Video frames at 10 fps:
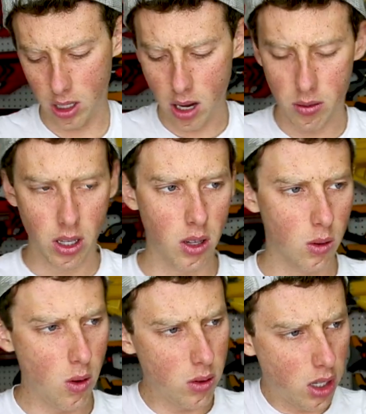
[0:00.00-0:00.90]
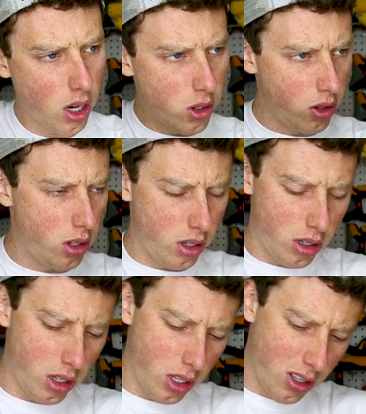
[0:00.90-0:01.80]
Got one of the old cartridges
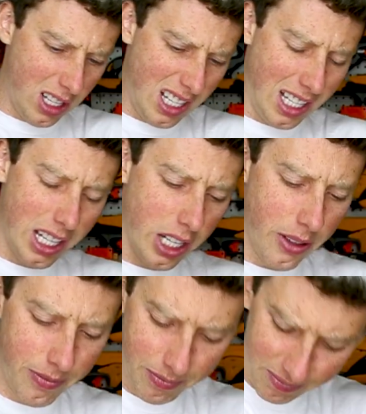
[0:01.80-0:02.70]
still in here.